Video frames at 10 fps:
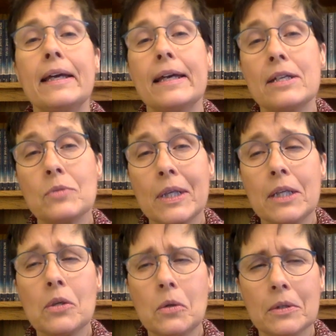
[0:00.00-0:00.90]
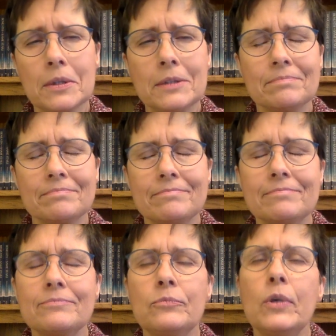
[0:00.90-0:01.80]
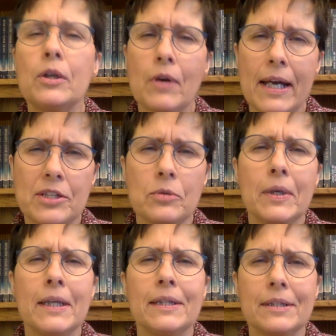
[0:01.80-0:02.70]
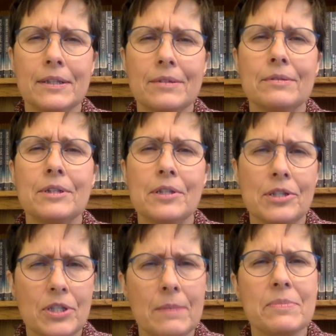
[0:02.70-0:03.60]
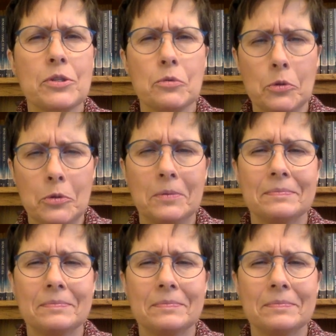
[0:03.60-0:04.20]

As we get older, we graduate to the ship's crew.